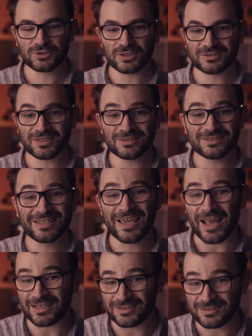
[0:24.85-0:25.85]
Just that it
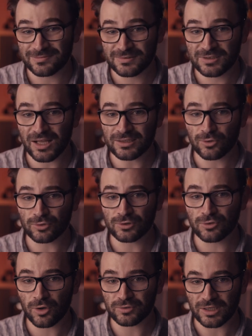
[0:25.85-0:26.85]
can't, not on
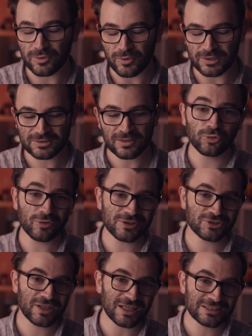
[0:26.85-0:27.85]
the road anyways. To
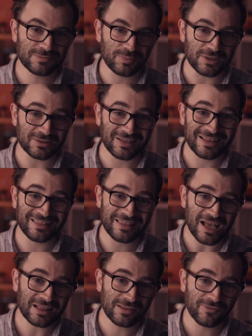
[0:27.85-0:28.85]
reach that speed
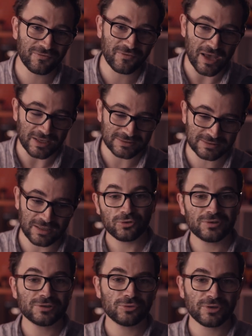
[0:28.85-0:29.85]
that fast,
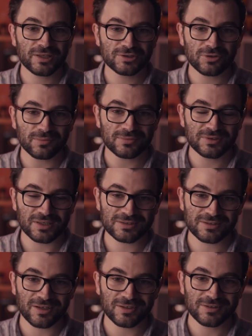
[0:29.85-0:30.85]
you need to hit some
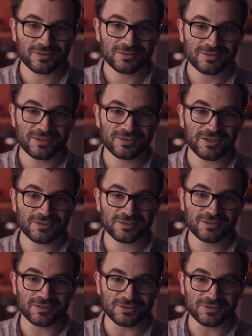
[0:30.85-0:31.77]
Tesla dictated